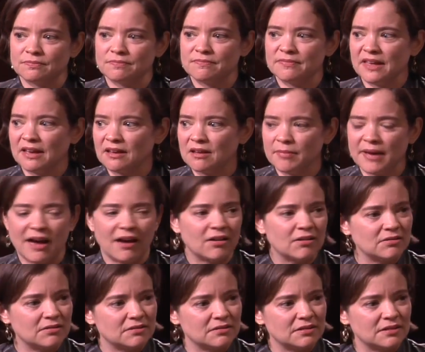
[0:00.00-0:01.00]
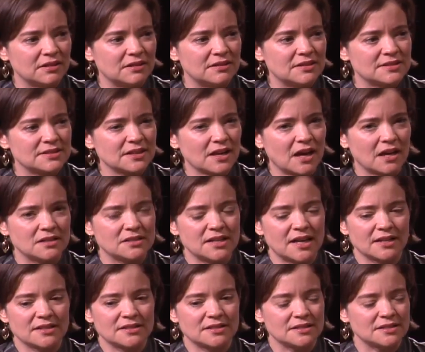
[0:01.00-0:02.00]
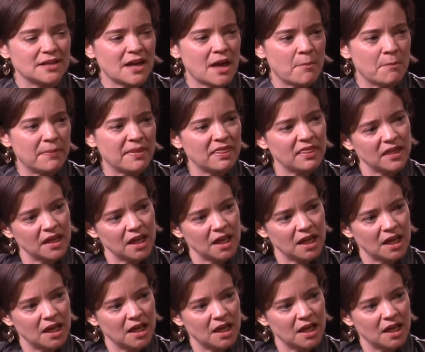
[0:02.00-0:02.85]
think about in this context is empathy.